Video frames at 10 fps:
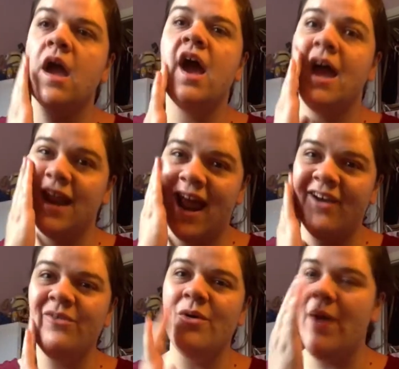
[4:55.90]
And I
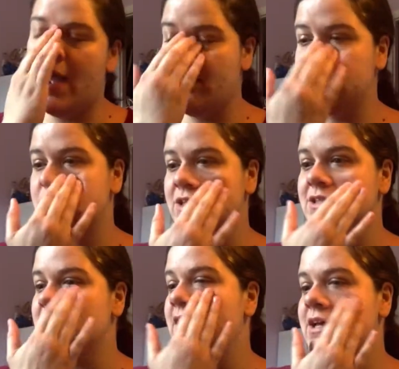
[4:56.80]
don't know how much
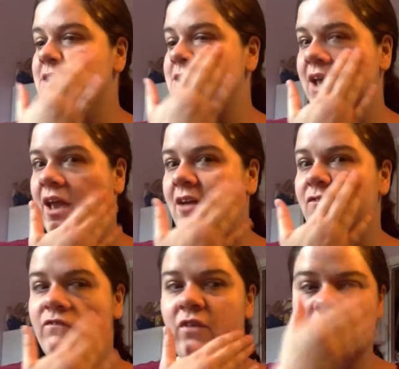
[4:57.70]
this is, like,
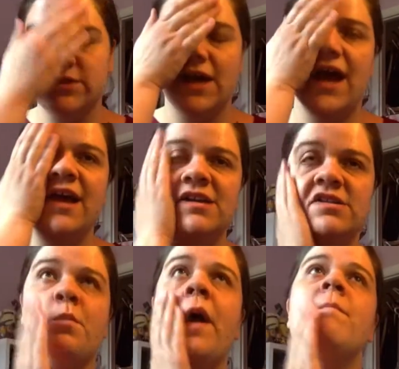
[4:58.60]
full size.